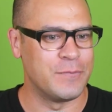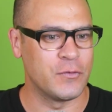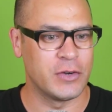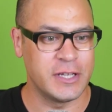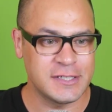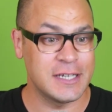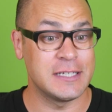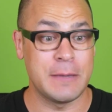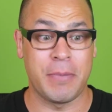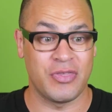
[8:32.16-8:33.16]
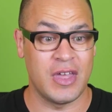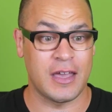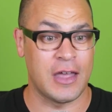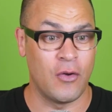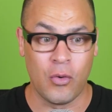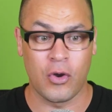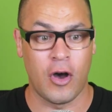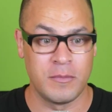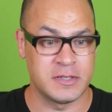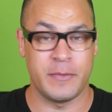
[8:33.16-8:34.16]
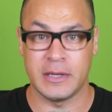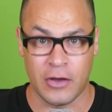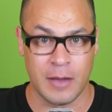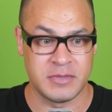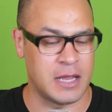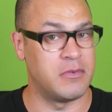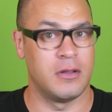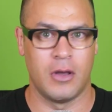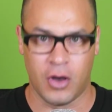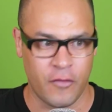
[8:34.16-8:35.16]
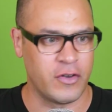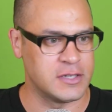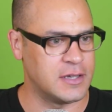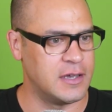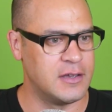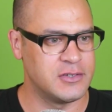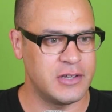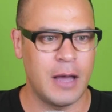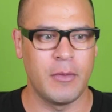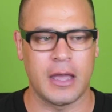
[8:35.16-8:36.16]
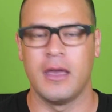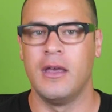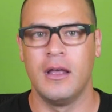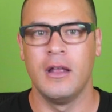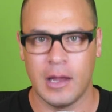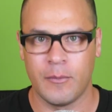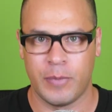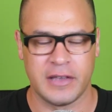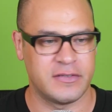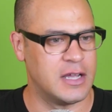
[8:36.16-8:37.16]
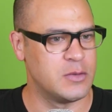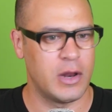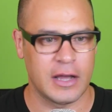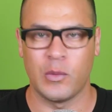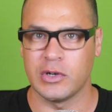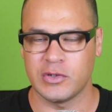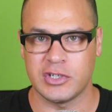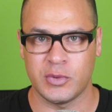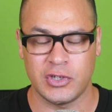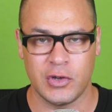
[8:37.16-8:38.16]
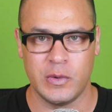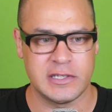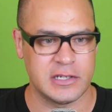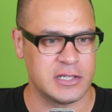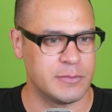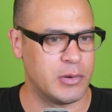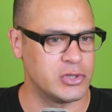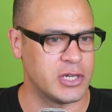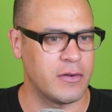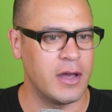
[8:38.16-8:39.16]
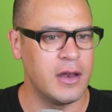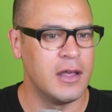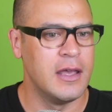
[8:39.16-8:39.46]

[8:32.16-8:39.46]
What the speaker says: Ridiculously pathetic, and all comms have been time-stamped, obviously. So now I'm pissed. We're 2 weeks into this bullshit, right?